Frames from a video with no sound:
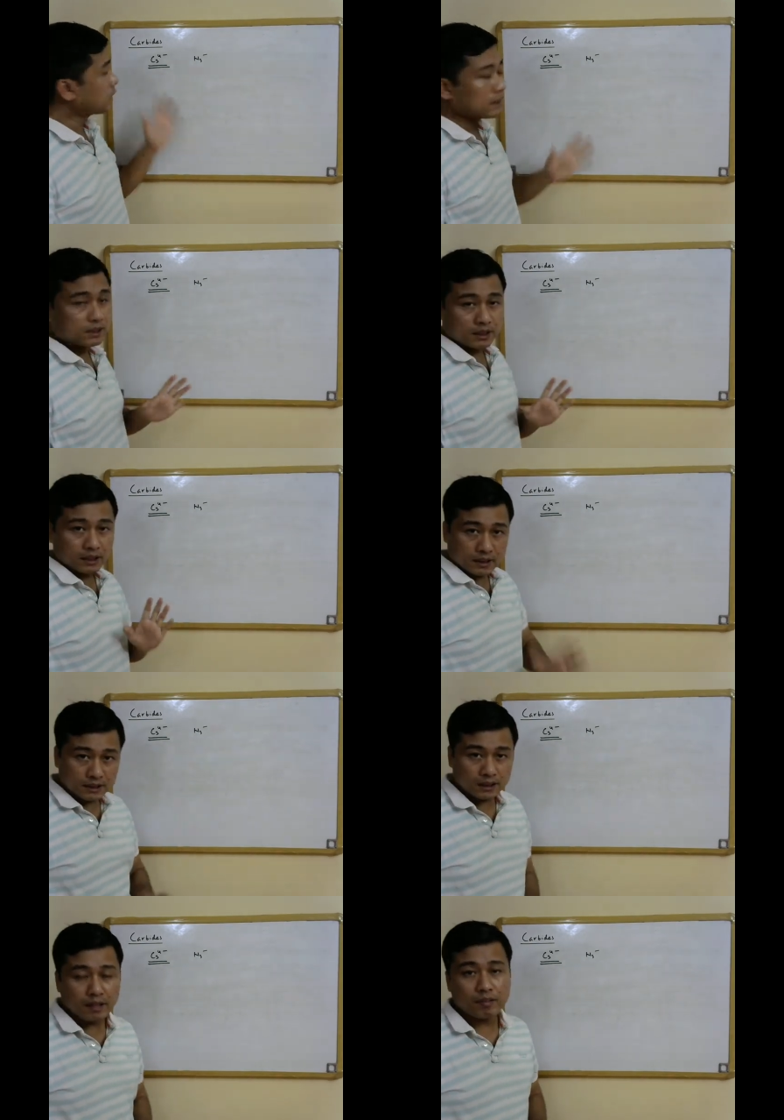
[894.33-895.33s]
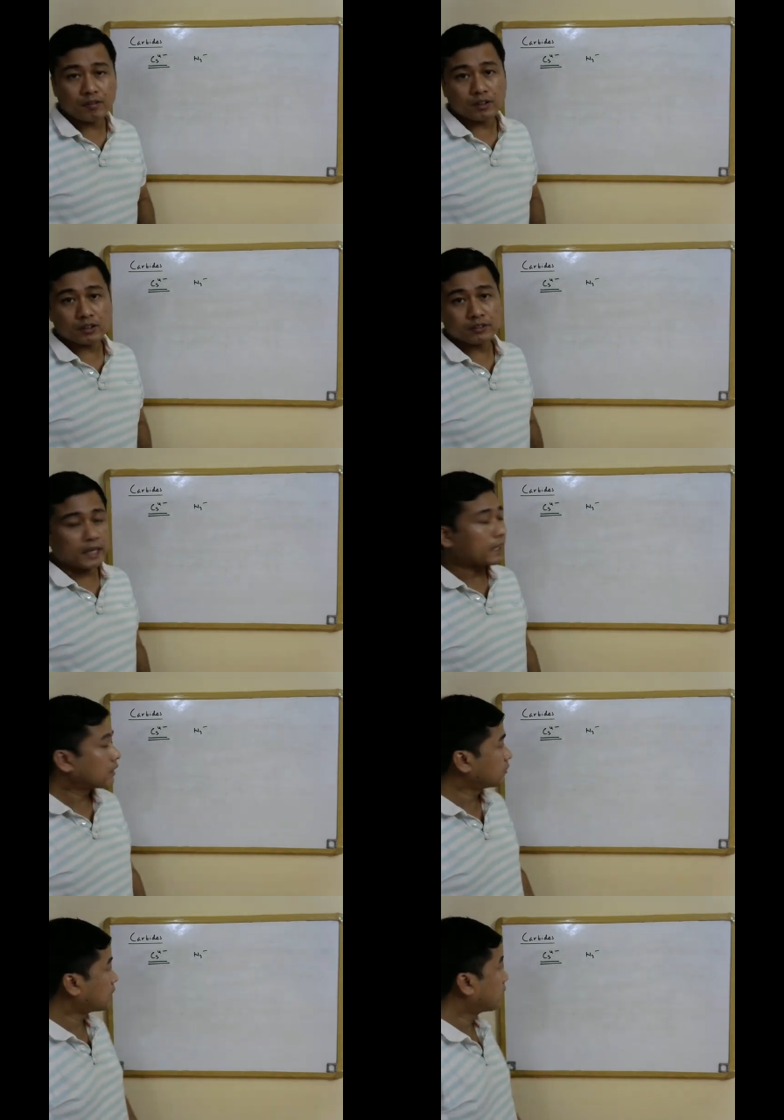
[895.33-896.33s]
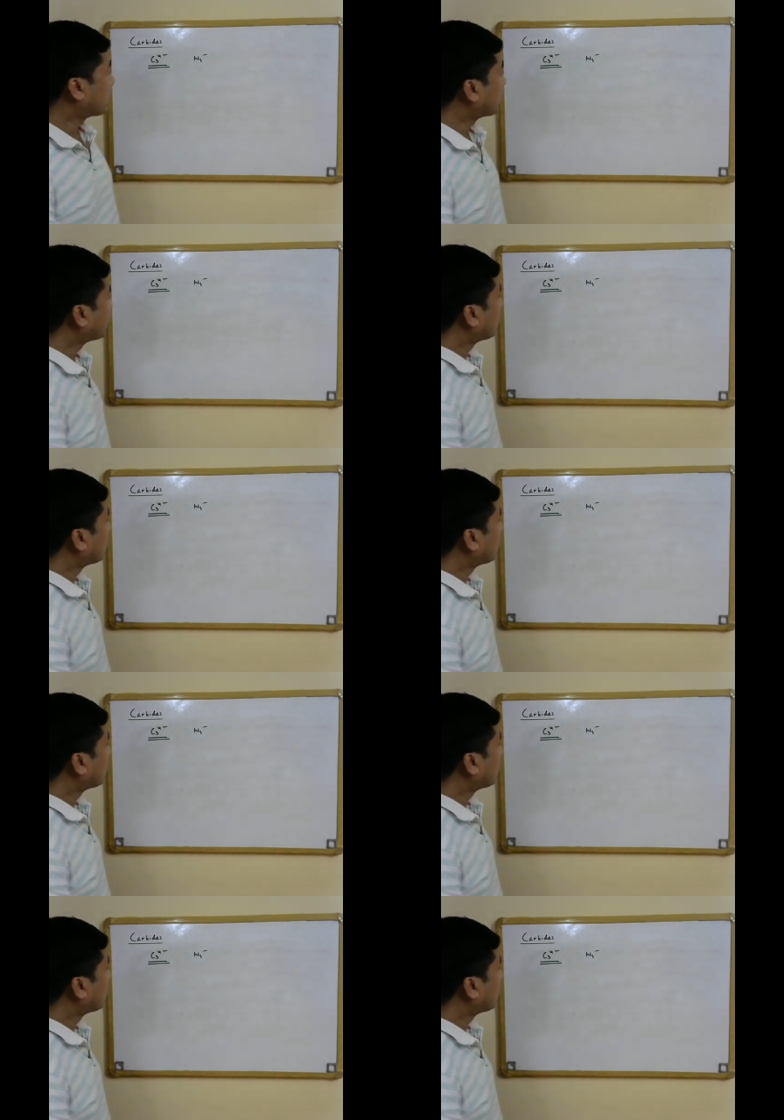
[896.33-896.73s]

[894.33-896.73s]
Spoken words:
that the same number of atoms are there,